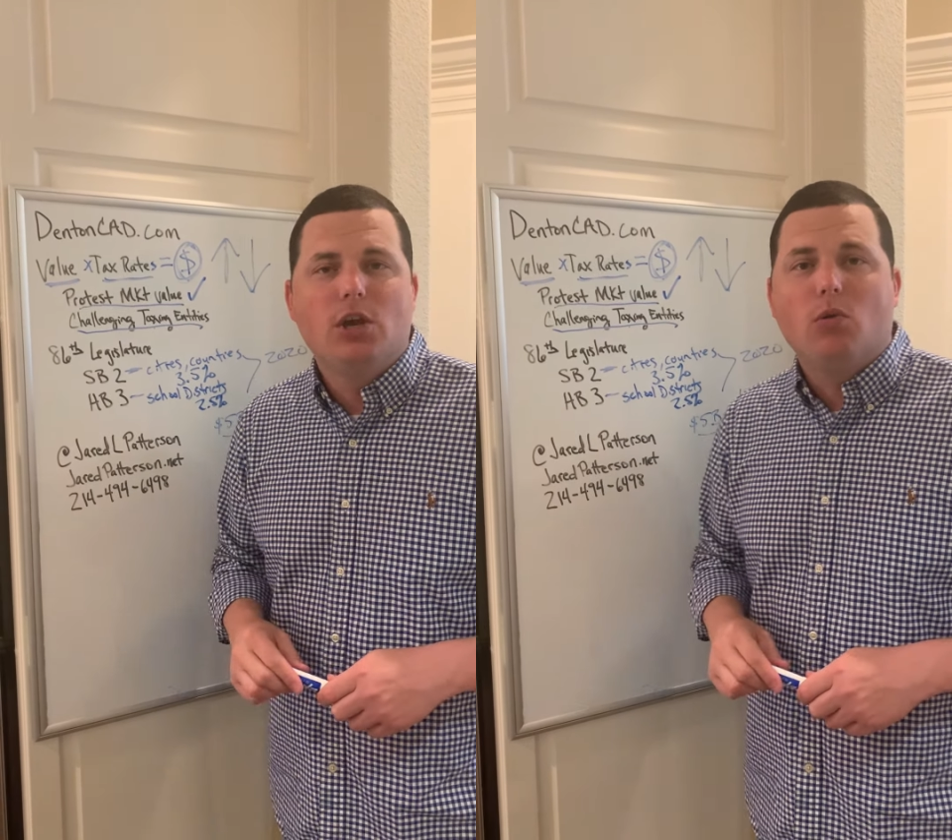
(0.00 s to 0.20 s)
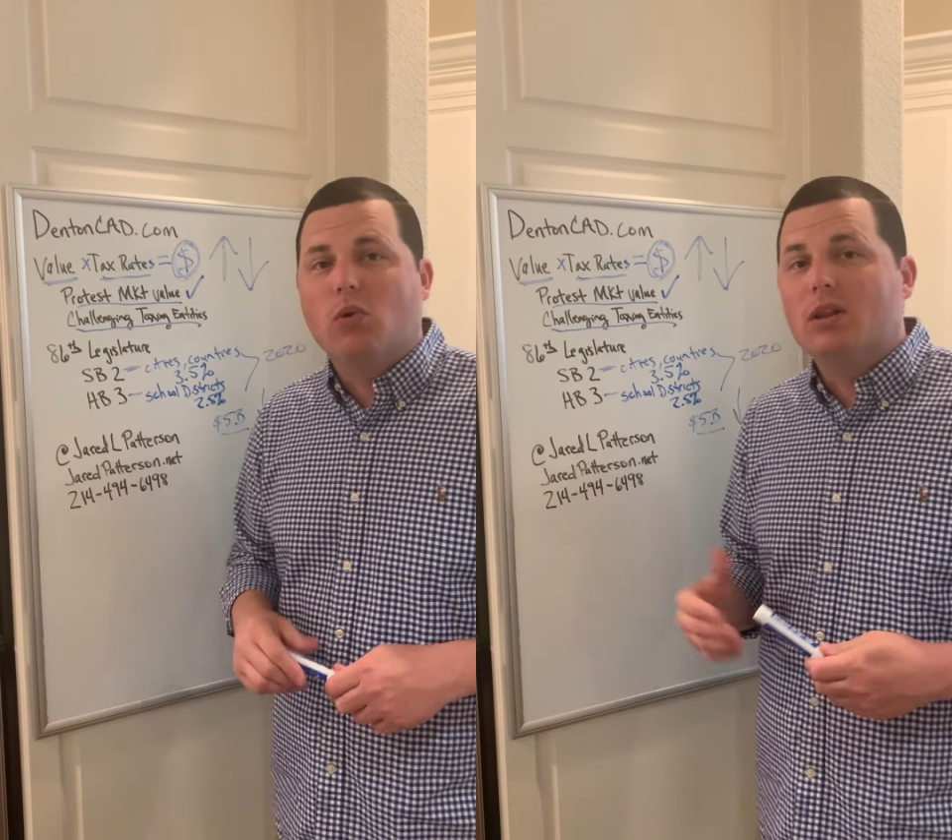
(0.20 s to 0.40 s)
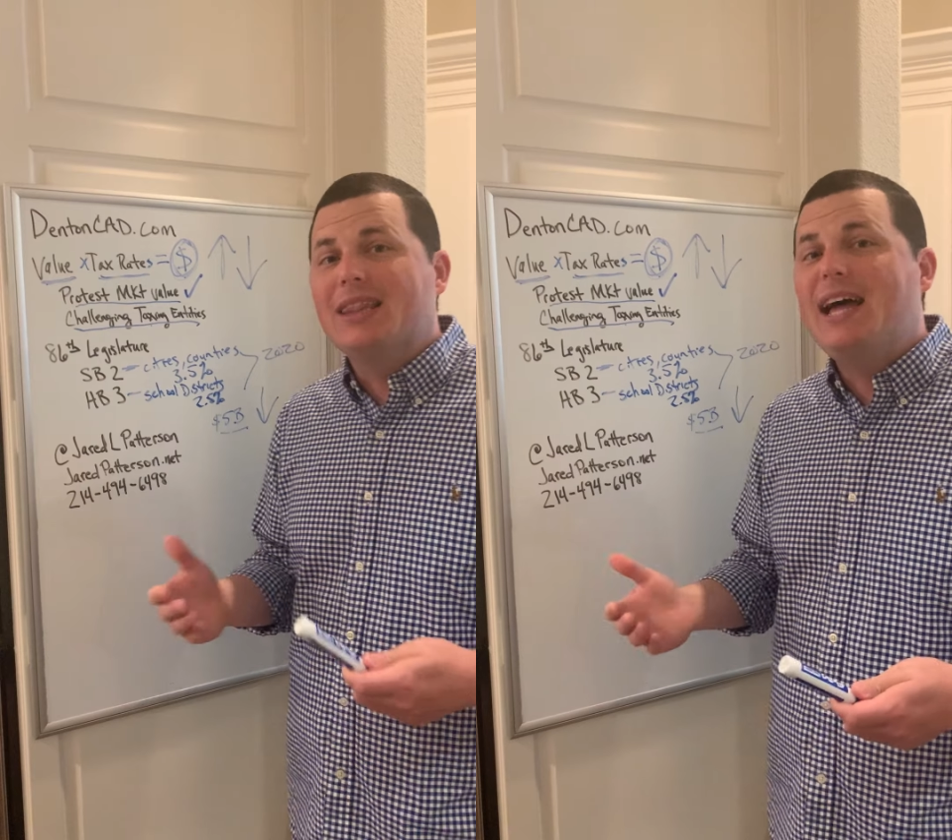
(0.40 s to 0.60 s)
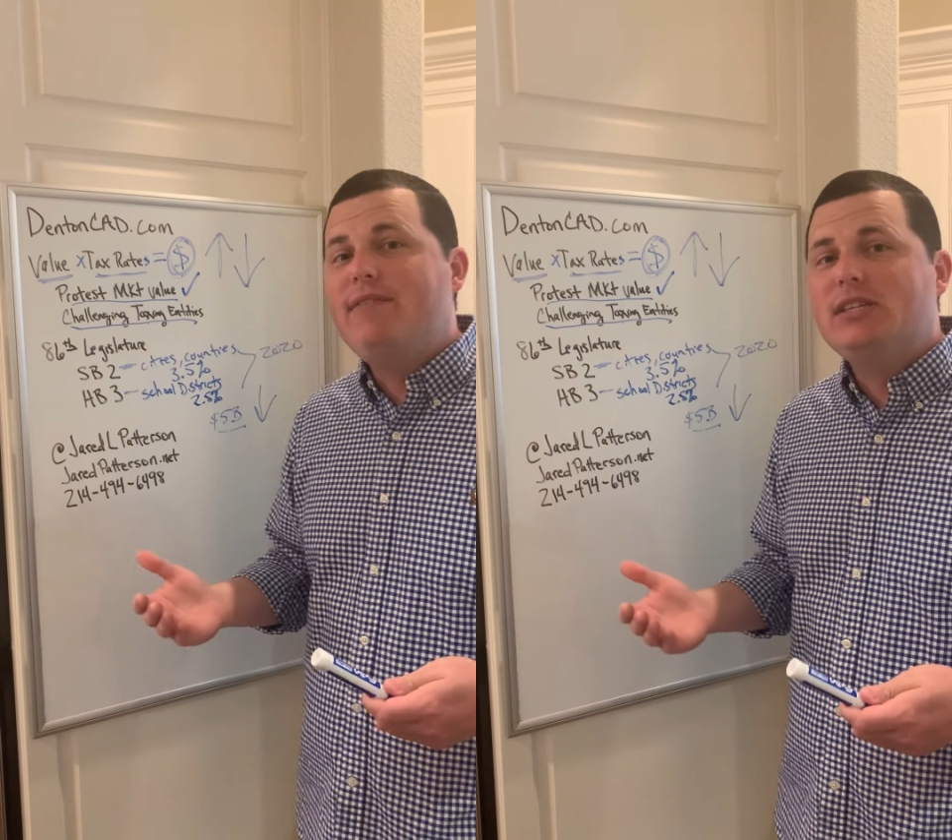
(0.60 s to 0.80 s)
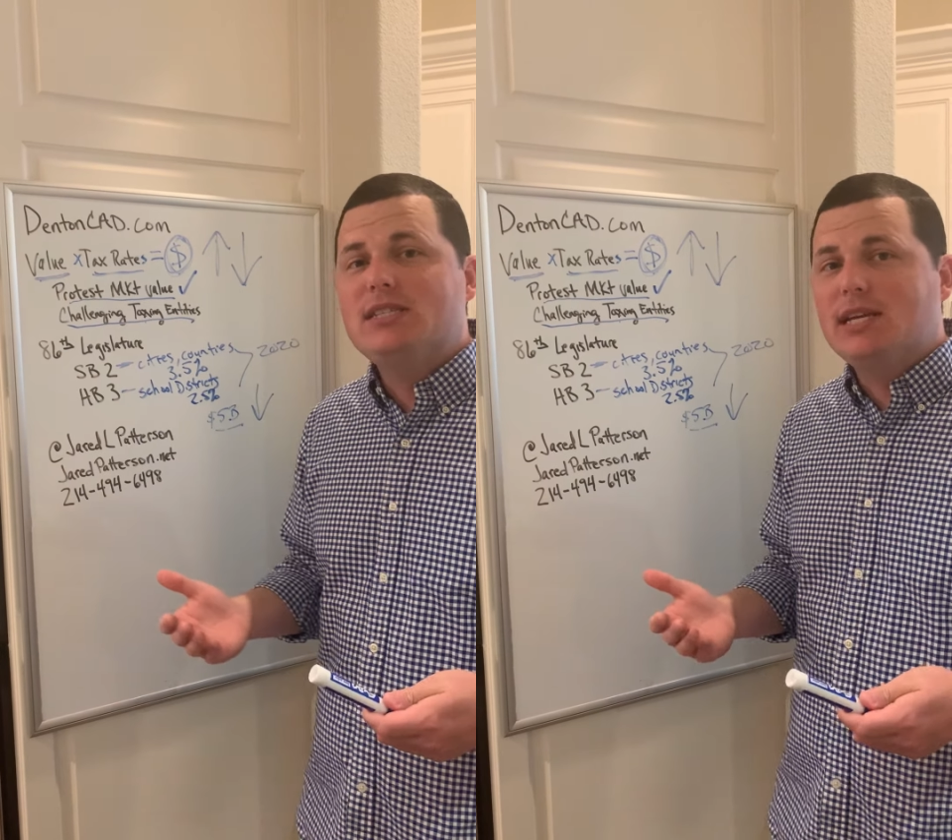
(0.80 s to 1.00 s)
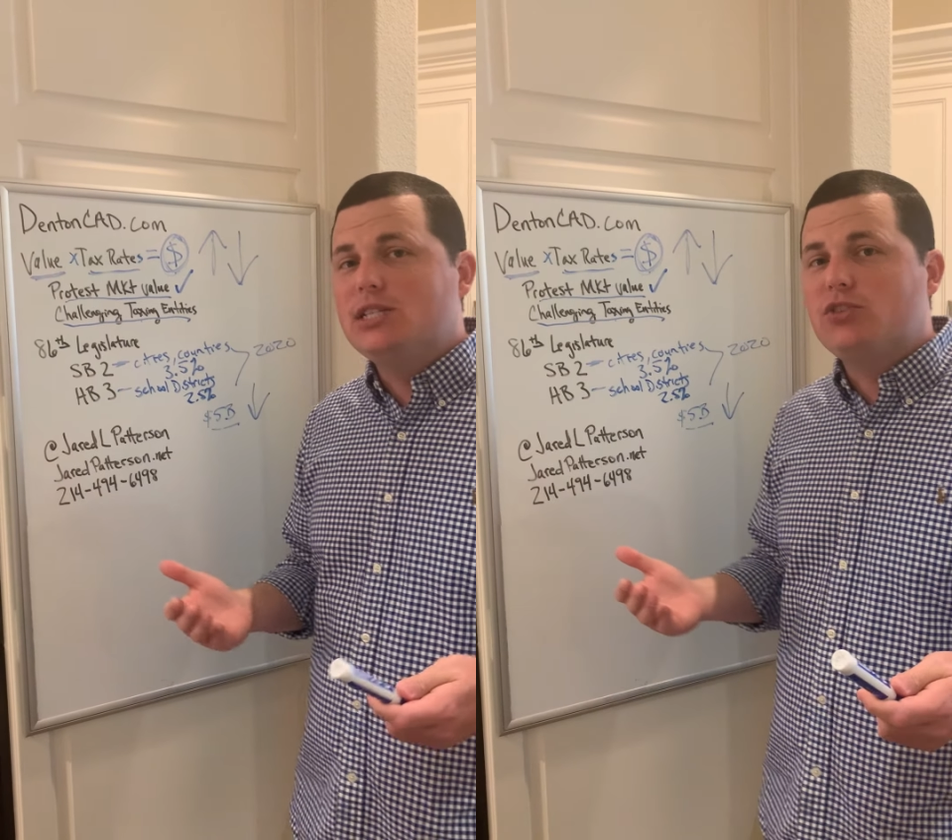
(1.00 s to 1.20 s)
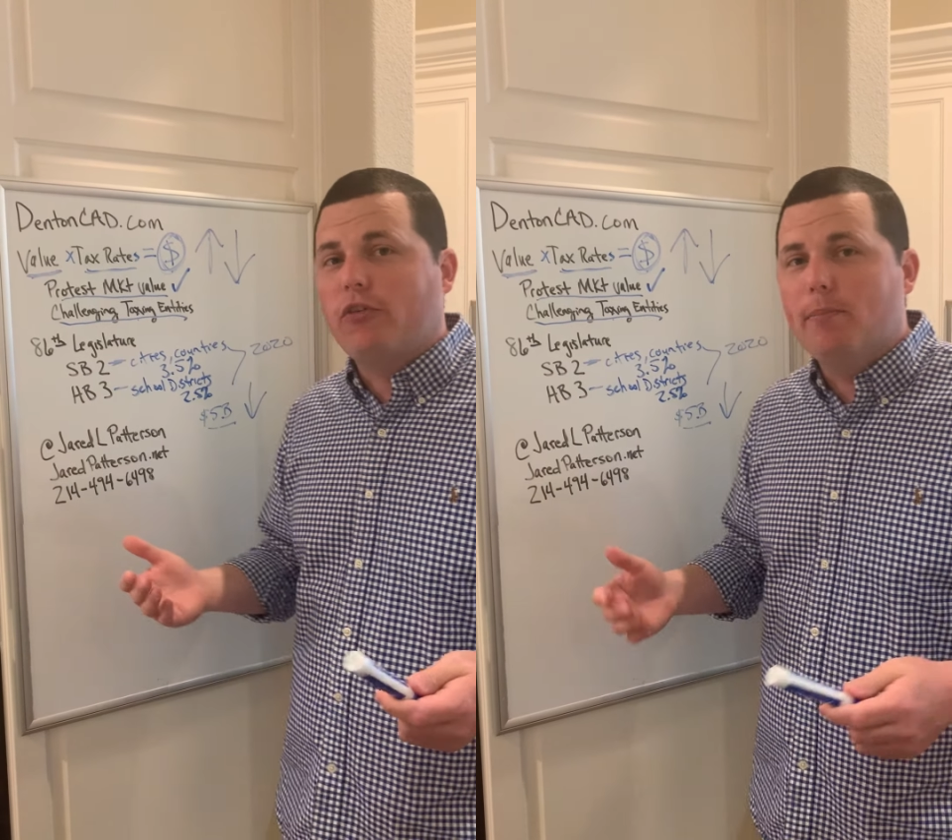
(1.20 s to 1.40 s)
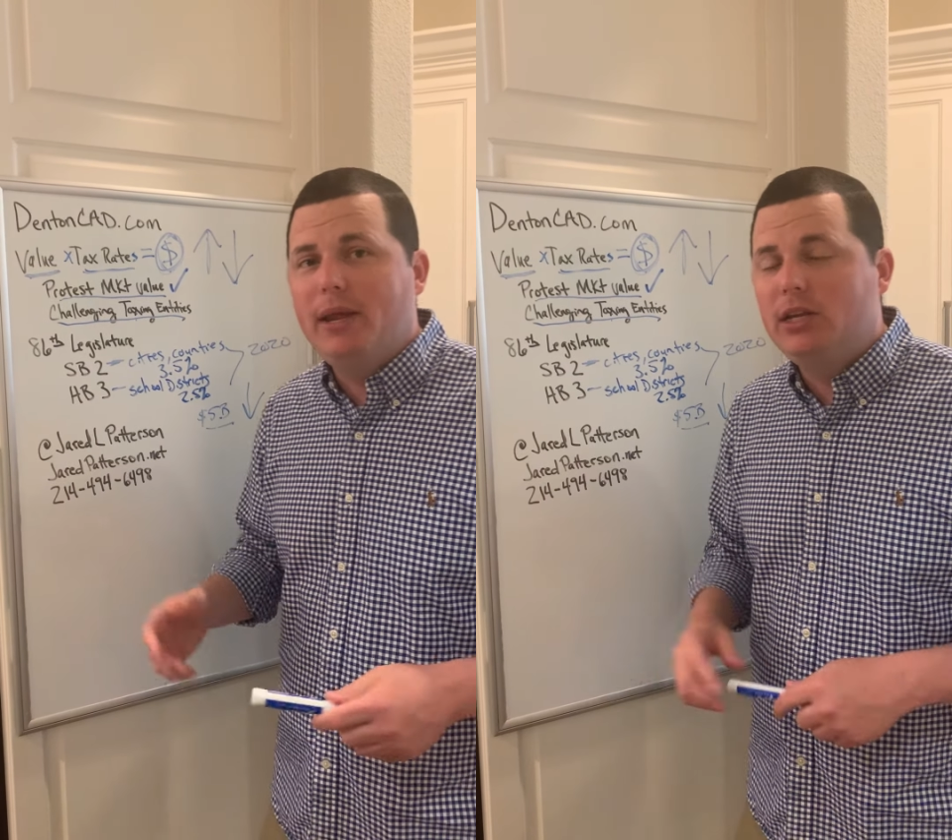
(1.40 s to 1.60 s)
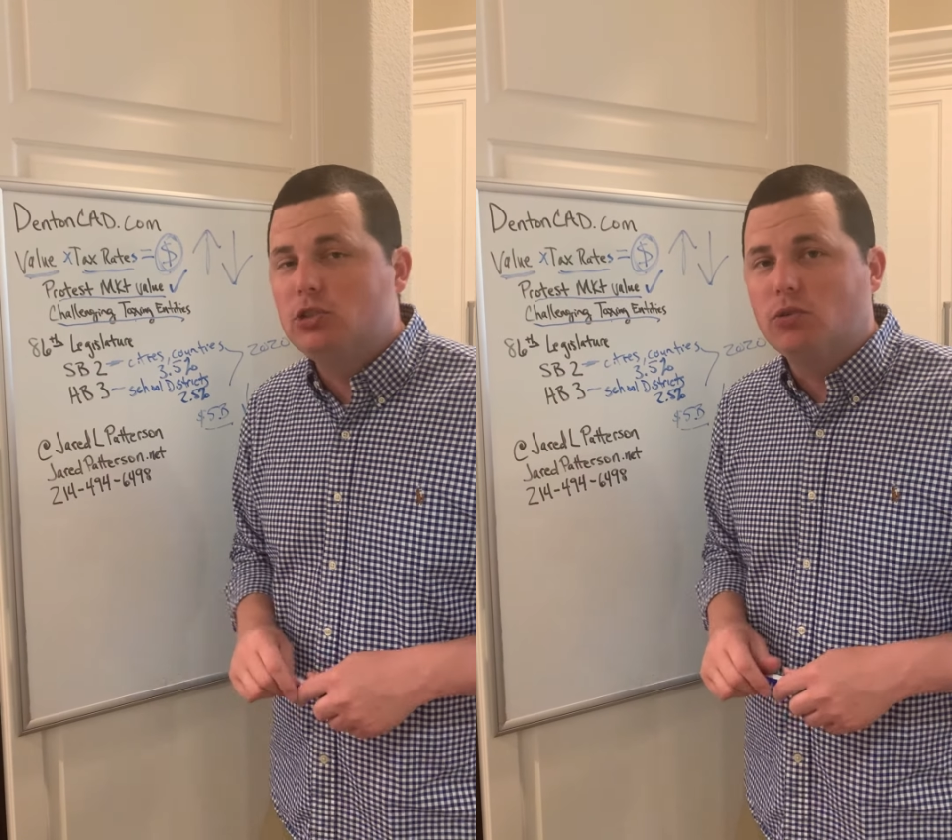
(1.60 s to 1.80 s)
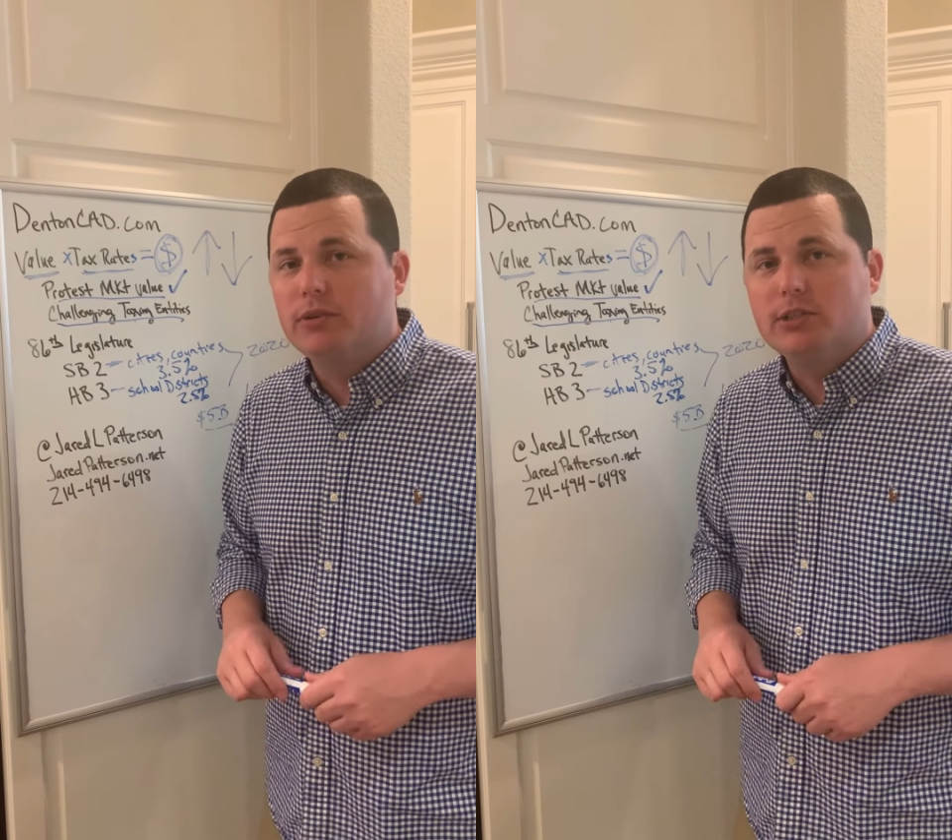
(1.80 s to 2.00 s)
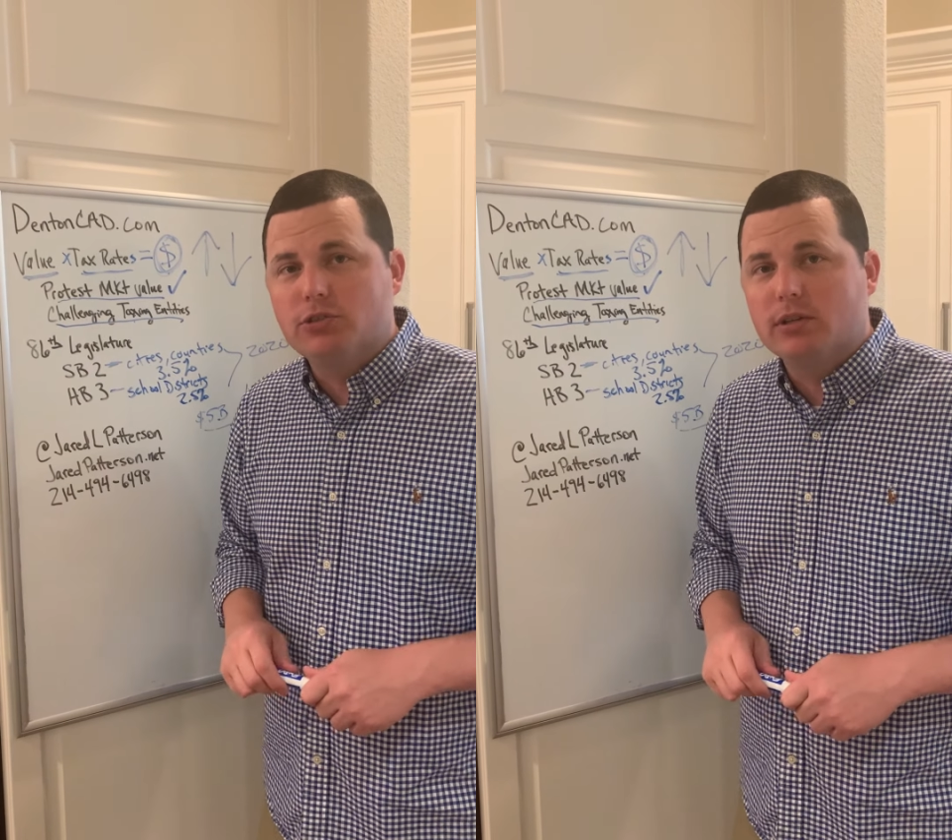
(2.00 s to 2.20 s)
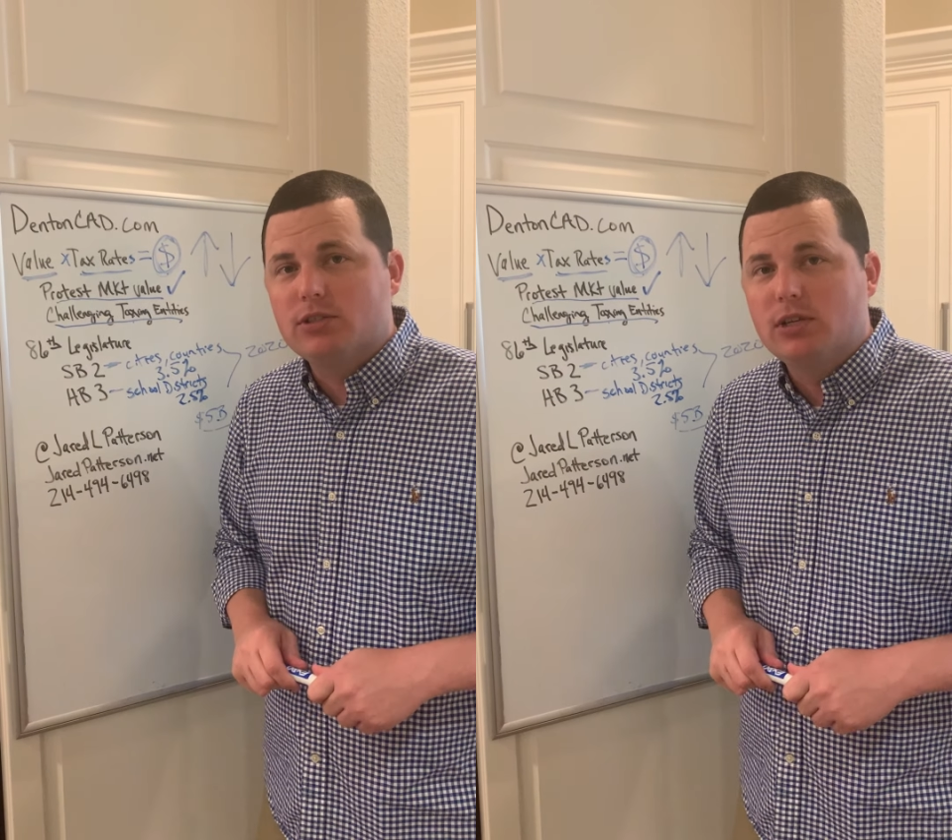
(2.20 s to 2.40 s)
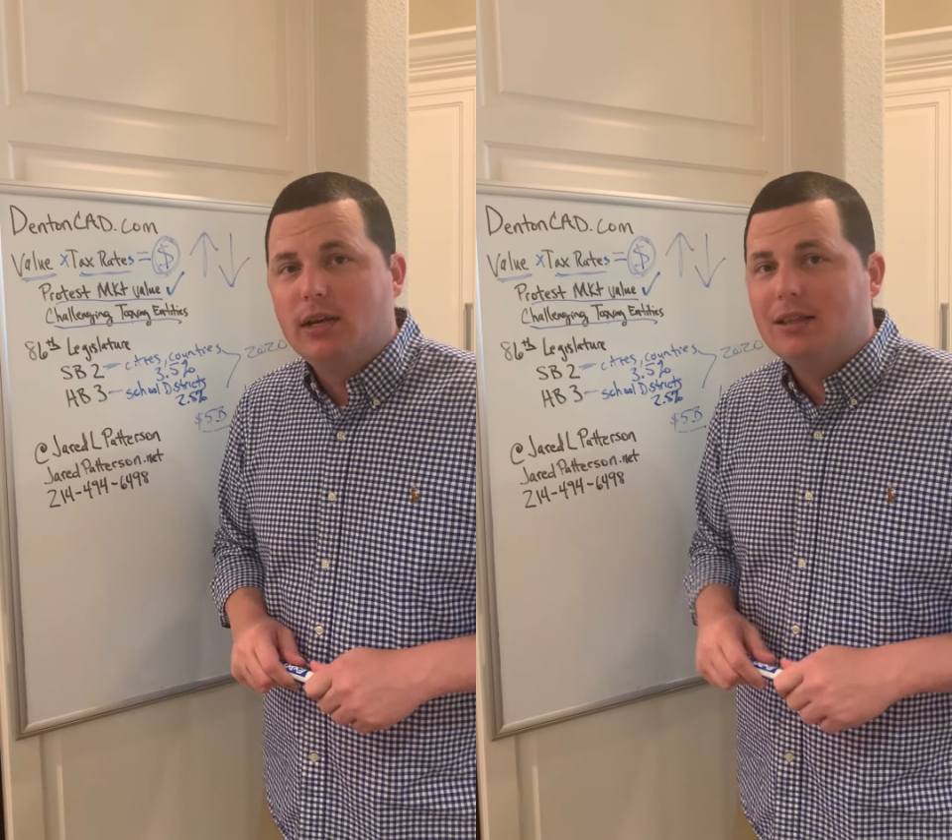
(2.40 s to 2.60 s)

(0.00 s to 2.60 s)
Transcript: were 11 cents for many school districts,